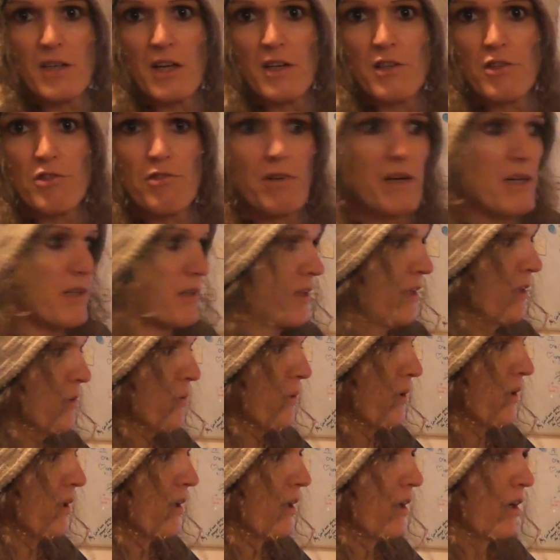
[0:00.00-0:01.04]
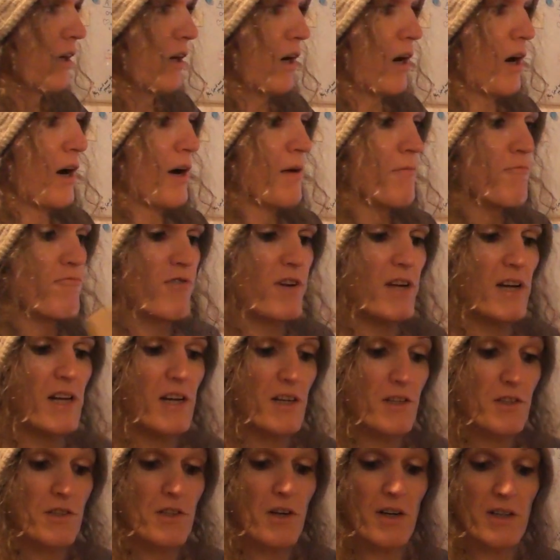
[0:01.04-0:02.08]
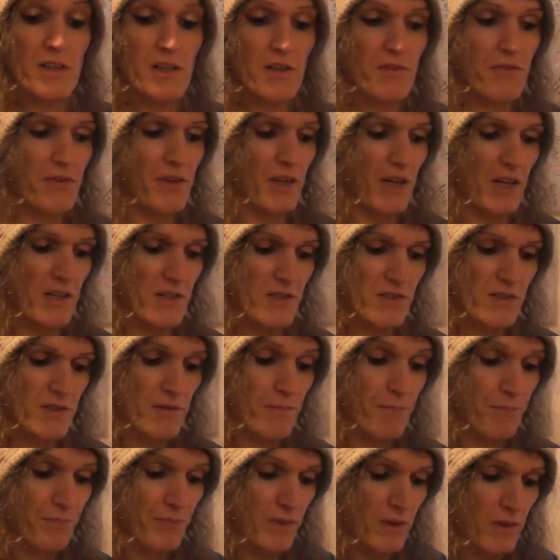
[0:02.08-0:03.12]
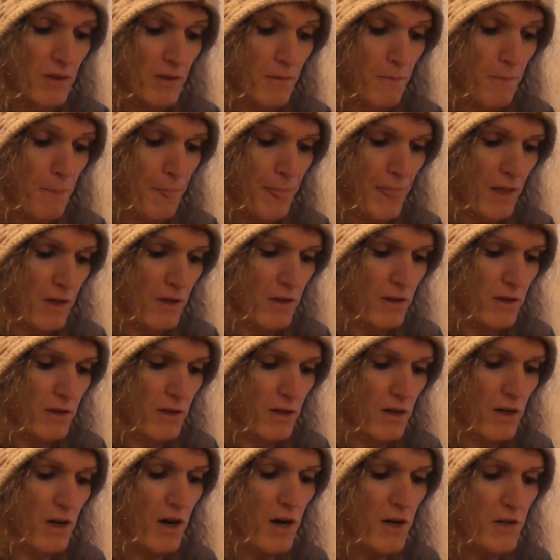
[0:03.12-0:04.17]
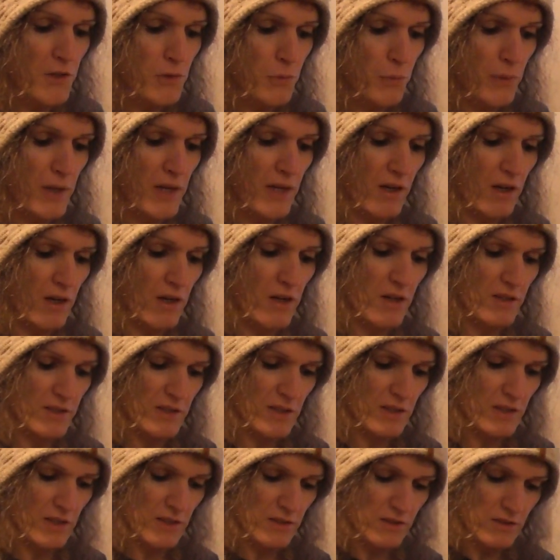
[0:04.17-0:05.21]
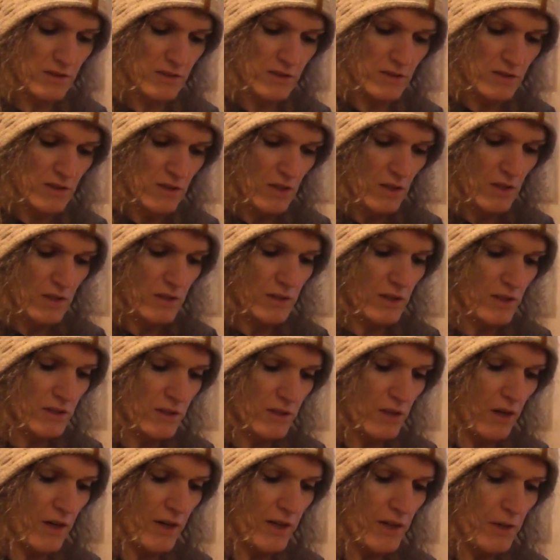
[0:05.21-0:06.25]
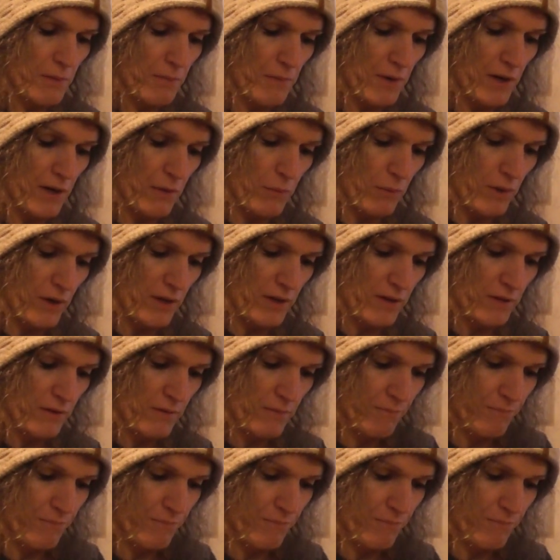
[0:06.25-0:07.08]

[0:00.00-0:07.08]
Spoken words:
get straight into this one. I'm really excited for this. Last week I looked at the Dynamite one,